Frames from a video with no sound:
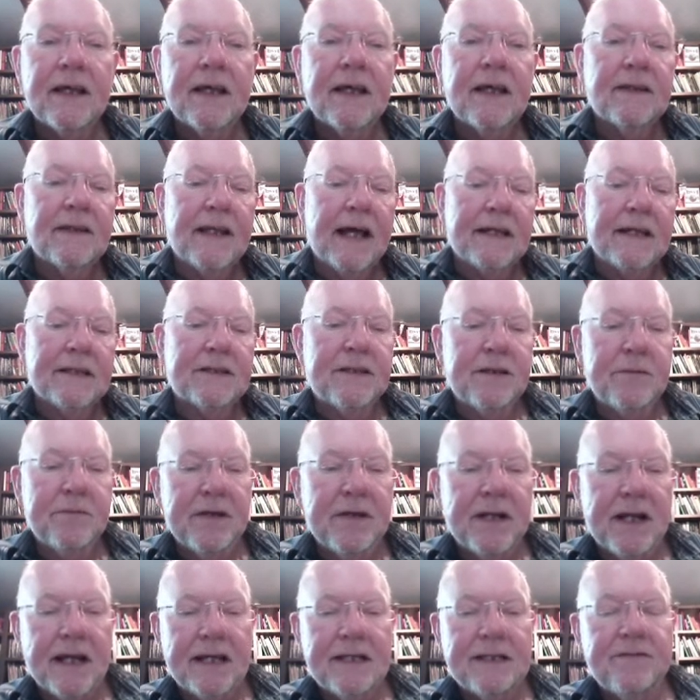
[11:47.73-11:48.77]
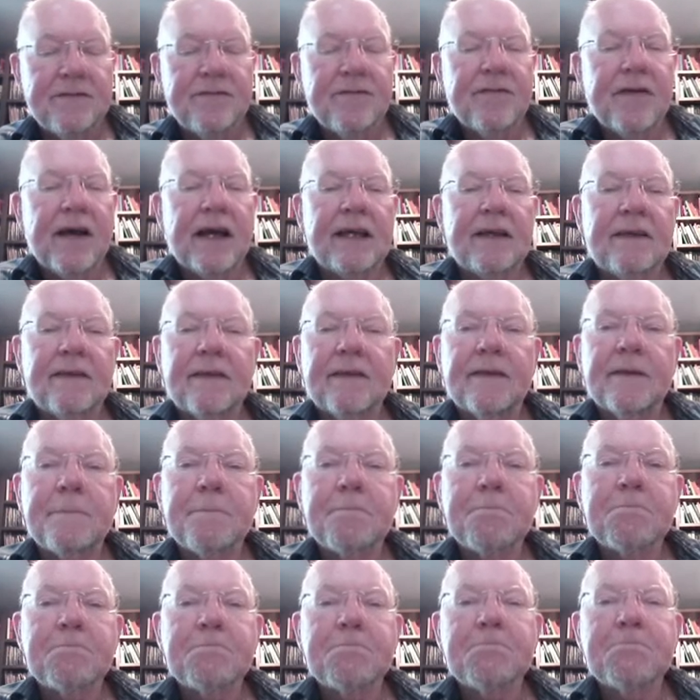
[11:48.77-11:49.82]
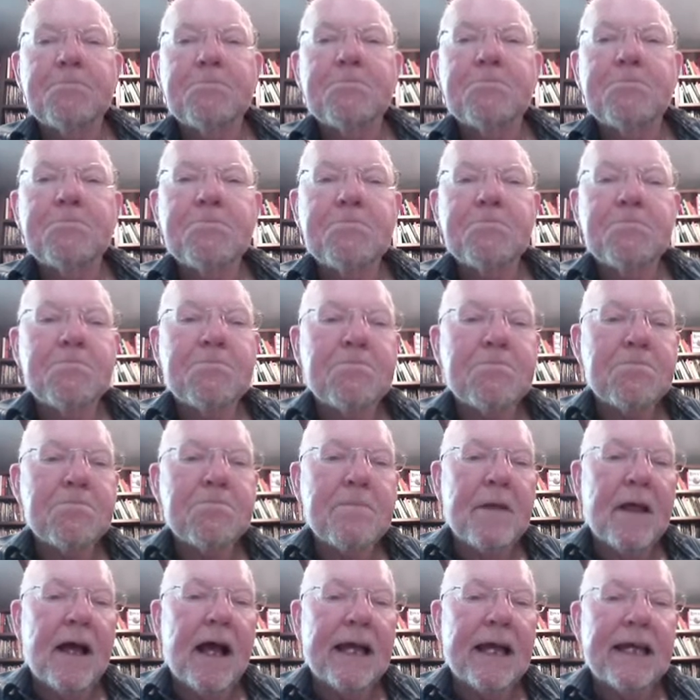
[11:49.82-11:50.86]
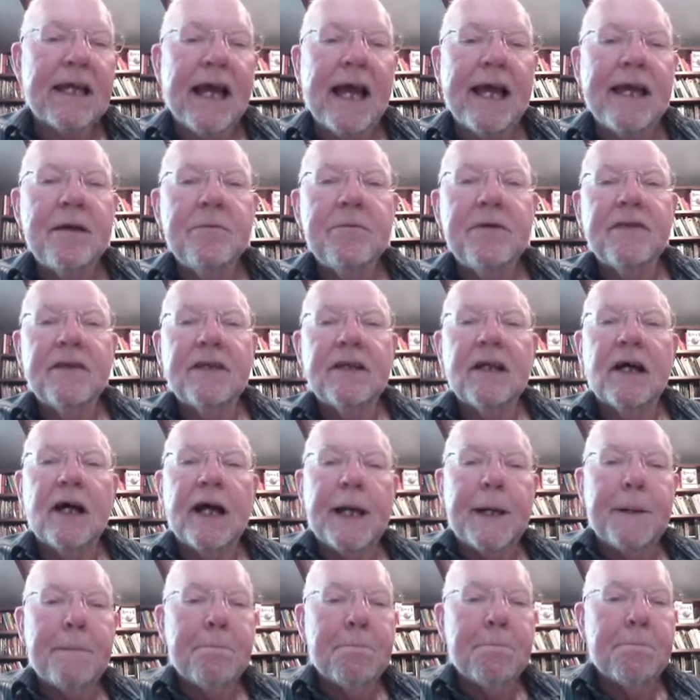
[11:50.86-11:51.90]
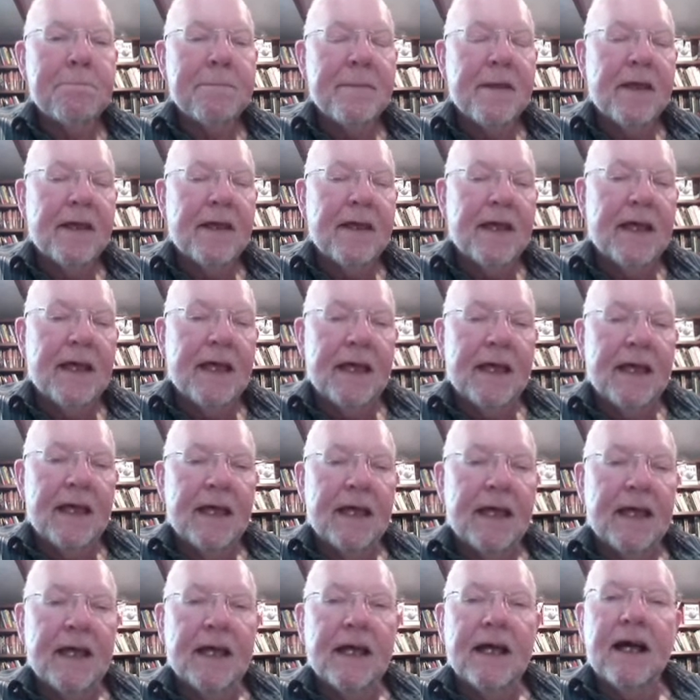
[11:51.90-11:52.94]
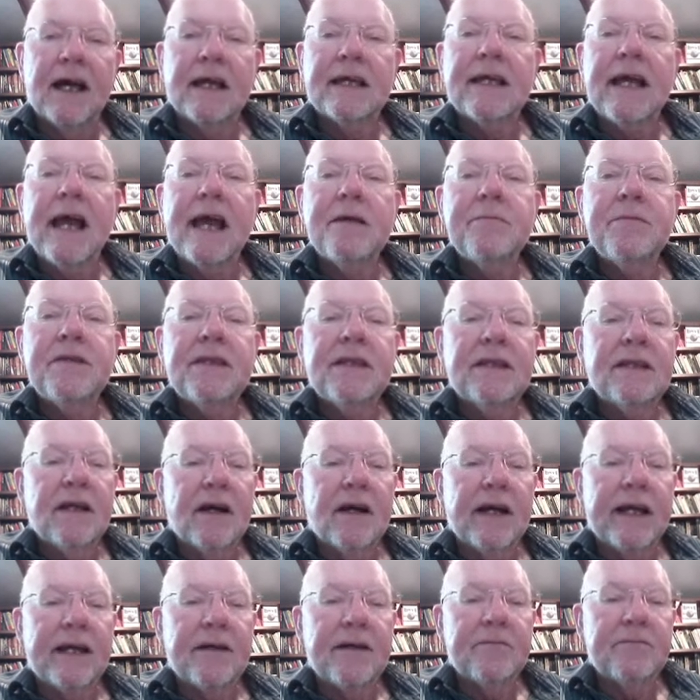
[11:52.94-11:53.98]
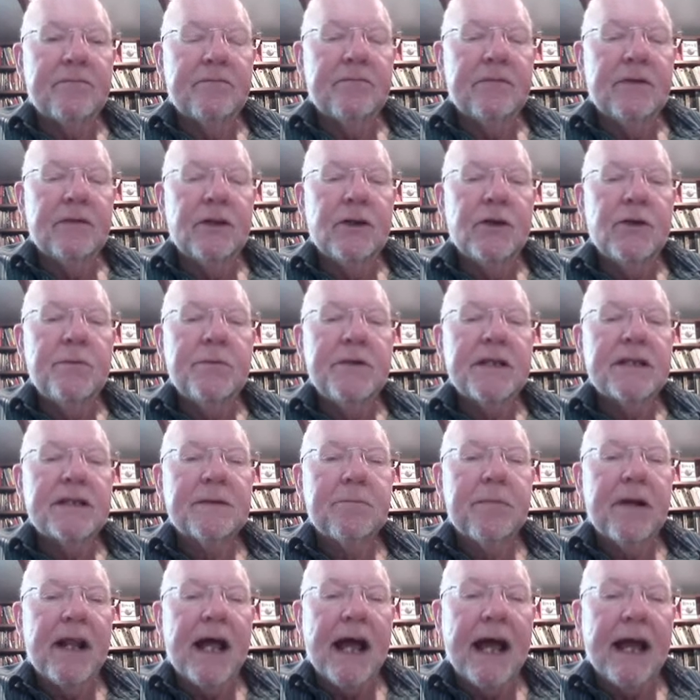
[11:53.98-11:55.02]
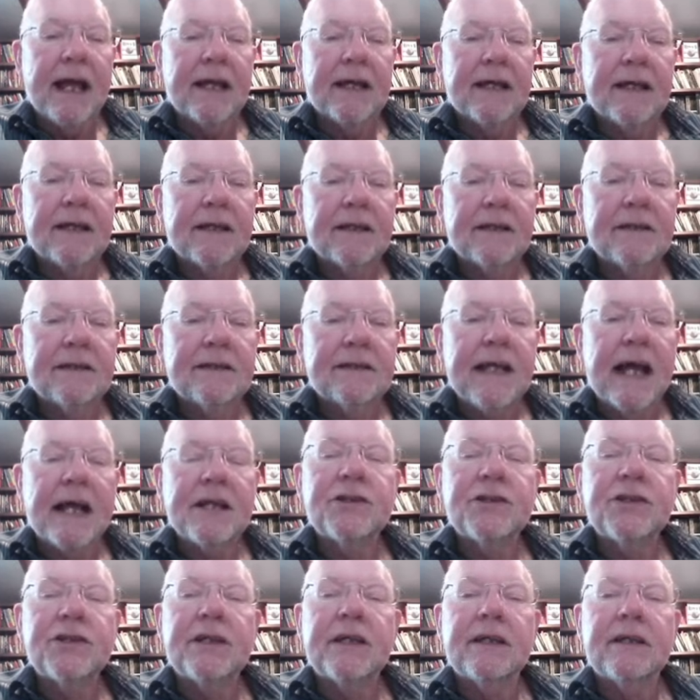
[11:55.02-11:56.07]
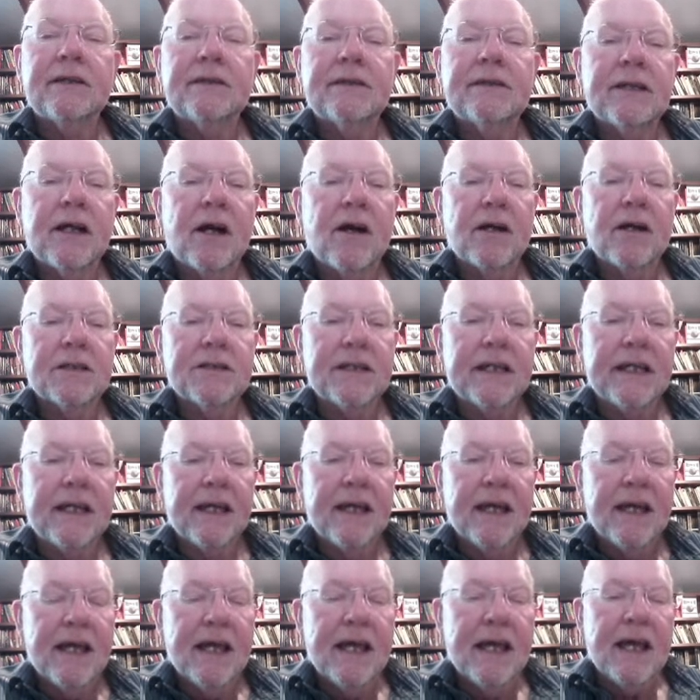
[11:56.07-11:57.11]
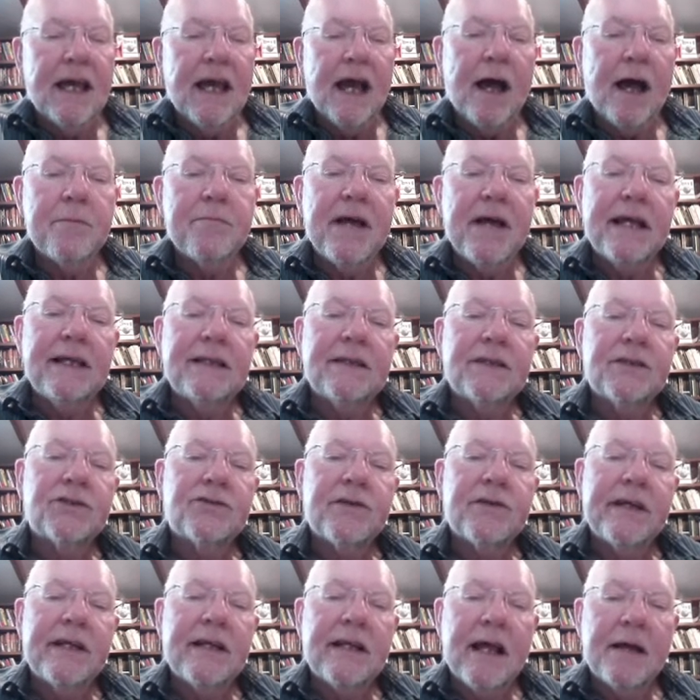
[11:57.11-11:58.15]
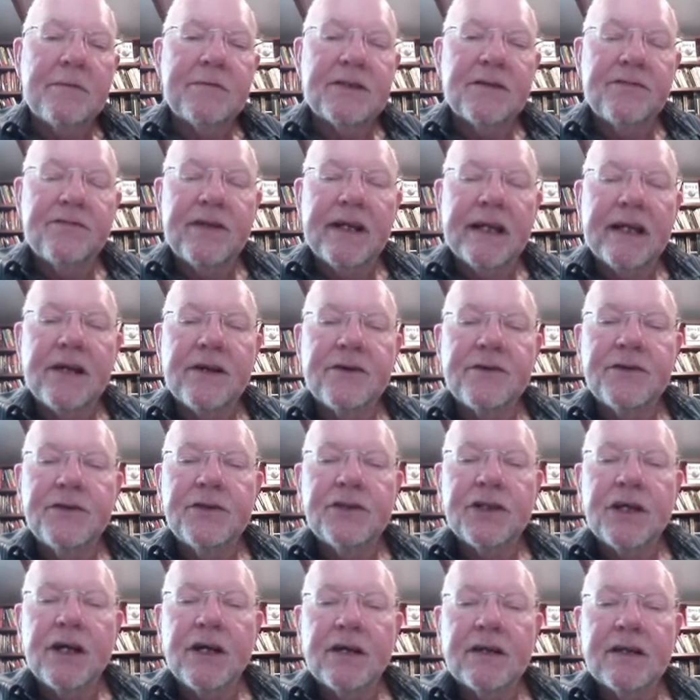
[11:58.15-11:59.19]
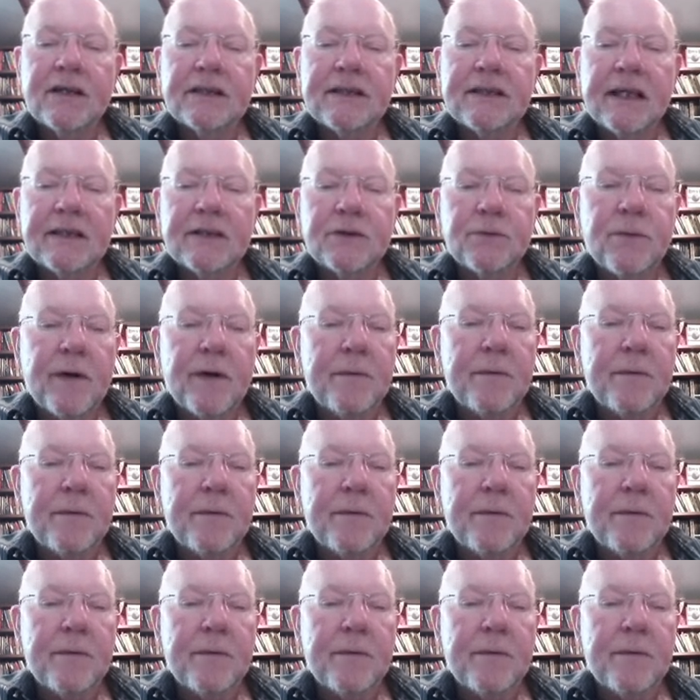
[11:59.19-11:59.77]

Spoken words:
That stimulated faith. I came in the night. I came in the night, luminous black, dashing, darting. I made the street lamps flicker and jerk as I swept